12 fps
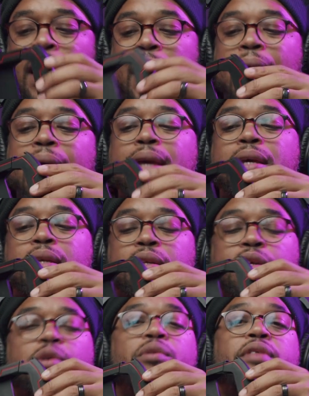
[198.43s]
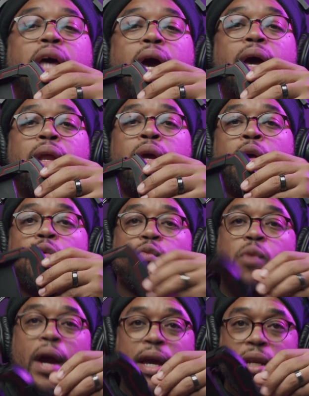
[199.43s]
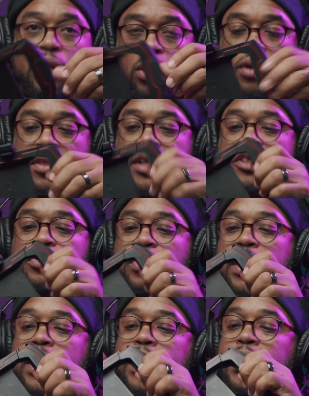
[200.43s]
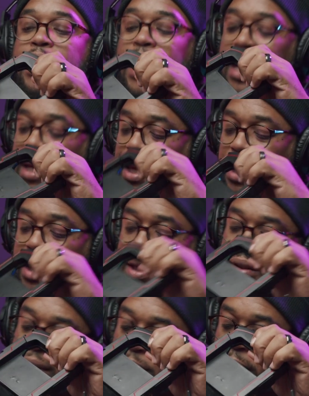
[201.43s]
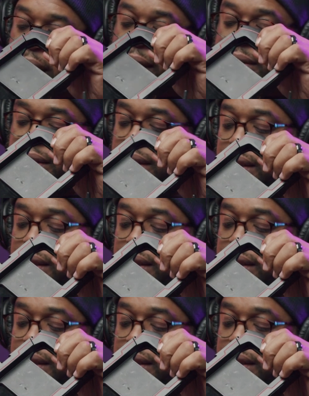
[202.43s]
I can do that right on this rig, and it is amazing.